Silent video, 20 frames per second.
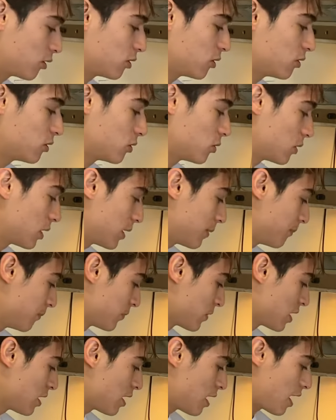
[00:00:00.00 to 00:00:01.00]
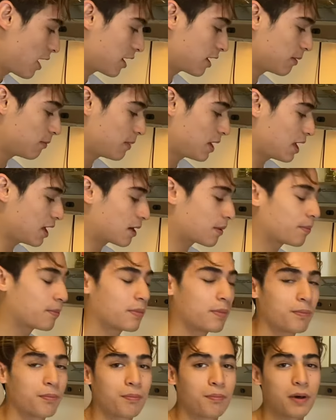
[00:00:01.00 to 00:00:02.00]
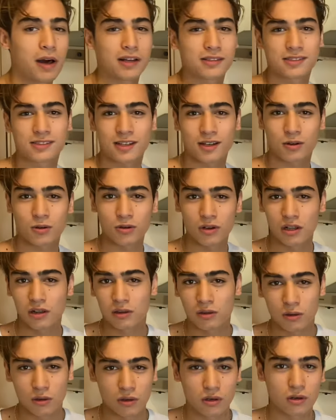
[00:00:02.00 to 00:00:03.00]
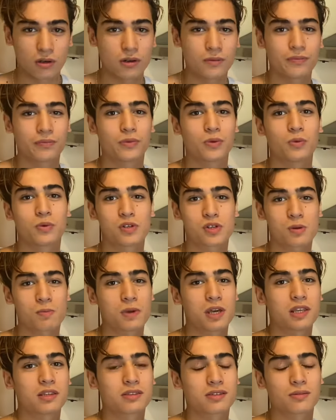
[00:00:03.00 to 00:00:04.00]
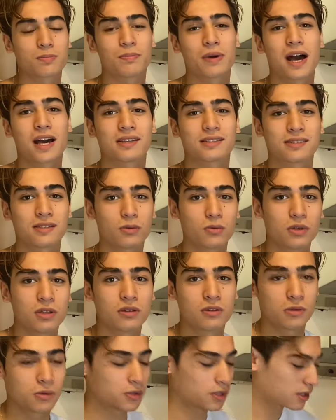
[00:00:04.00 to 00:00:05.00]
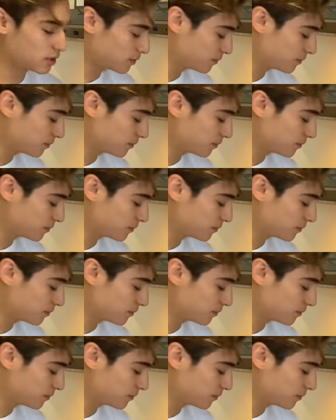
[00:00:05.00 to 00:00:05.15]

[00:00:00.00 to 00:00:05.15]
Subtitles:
to do it. I'm gonna make pasta con il tonno, which means pasta with tuna.